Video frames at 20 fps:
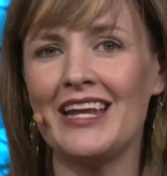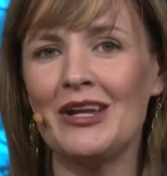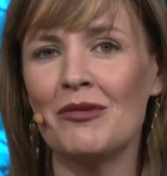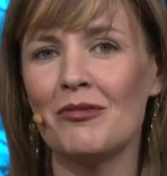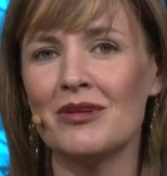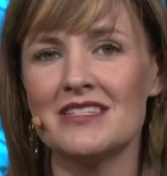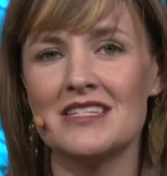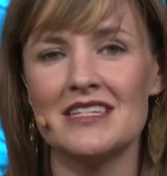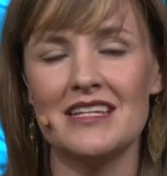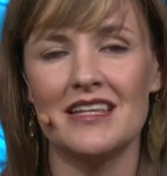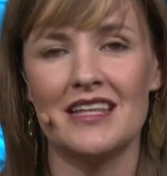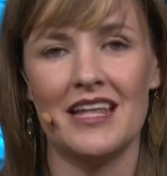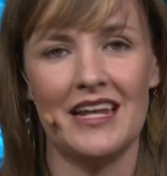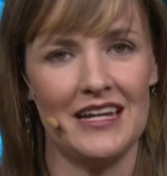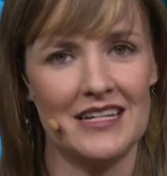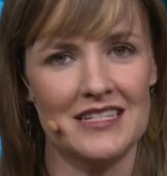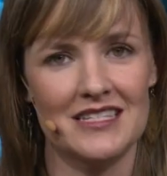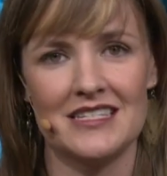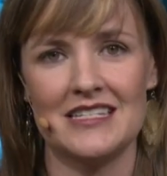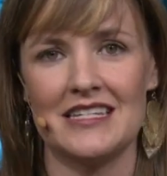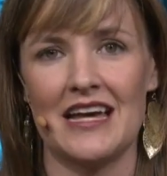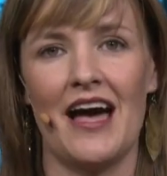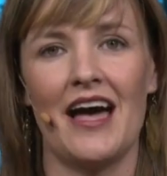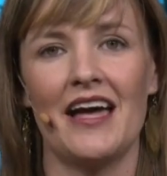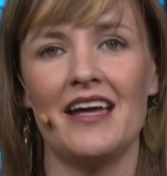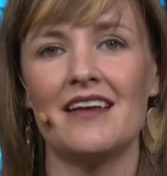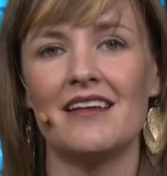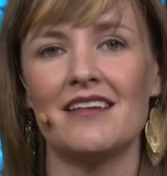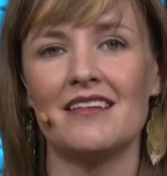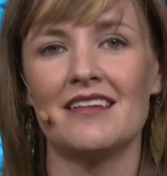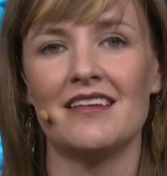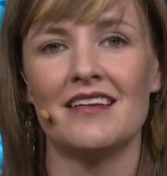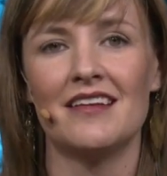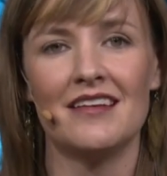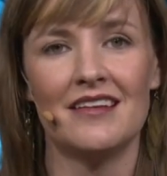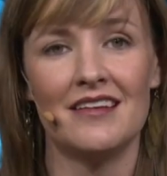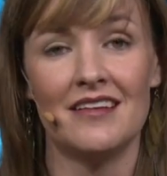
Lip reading: anyone see that he's tired,